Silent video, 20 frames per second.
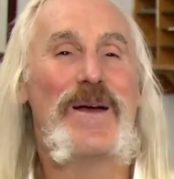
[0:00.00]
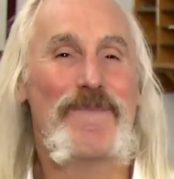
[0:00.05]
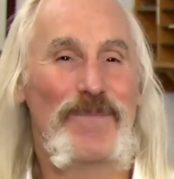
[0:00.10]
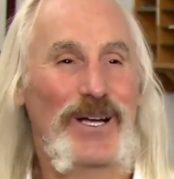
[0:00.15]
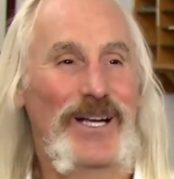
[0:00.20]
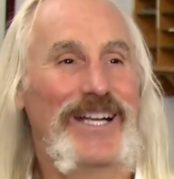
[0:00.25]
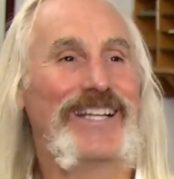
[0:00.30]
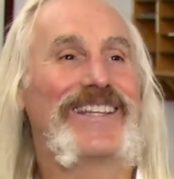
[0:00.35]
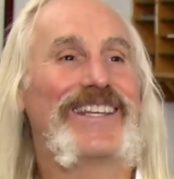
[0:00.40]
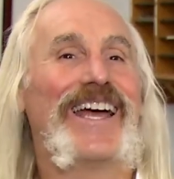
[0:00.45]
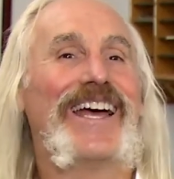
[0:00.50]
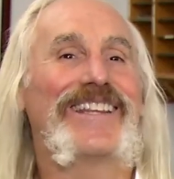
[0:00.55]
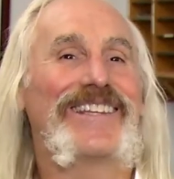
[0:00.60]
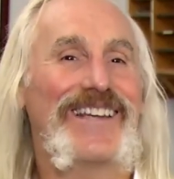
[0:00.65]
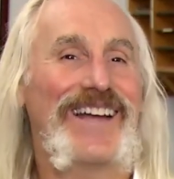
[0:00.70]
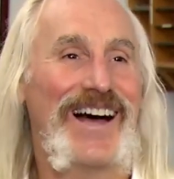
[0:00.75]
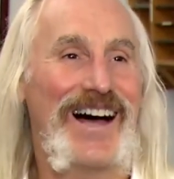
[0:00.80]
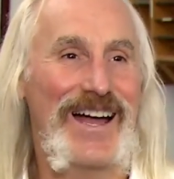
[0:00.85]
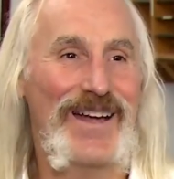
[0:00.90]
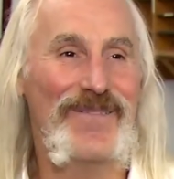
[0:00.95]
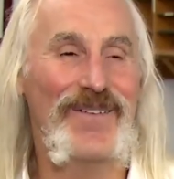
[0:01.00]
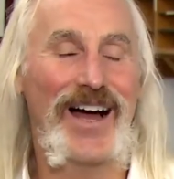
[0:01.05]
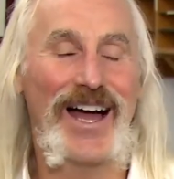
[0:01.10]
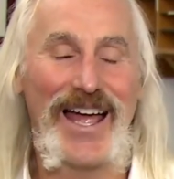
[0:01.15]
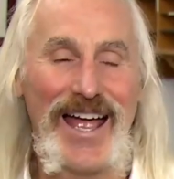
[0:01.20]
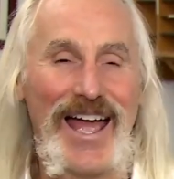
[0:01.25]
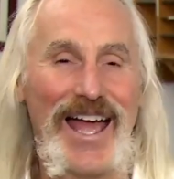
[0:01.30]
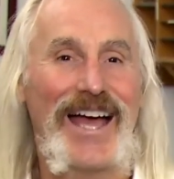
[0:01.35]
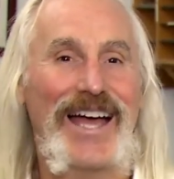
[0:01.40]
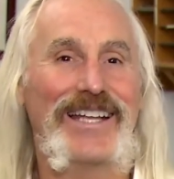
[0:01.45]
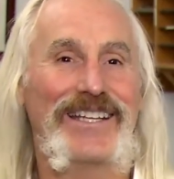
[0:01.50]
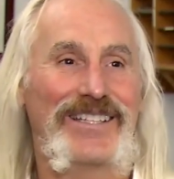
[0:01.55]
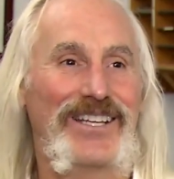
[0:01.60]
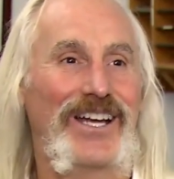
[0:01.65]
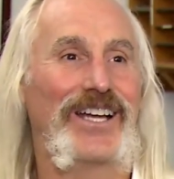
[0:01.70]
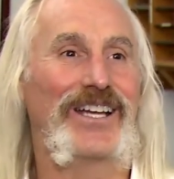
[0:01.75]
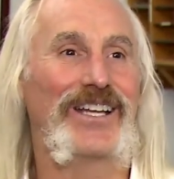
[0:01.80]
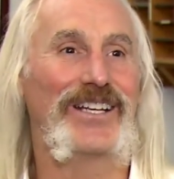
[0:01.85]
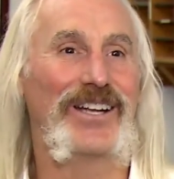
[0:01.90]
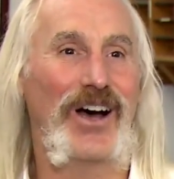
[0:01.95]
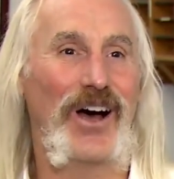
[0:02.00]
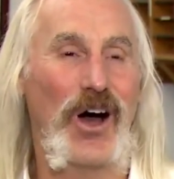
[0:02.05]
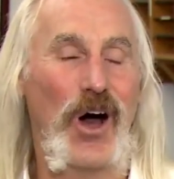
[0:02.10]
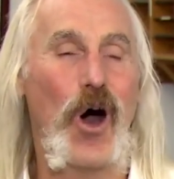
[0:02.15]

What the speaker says: but at that time I had done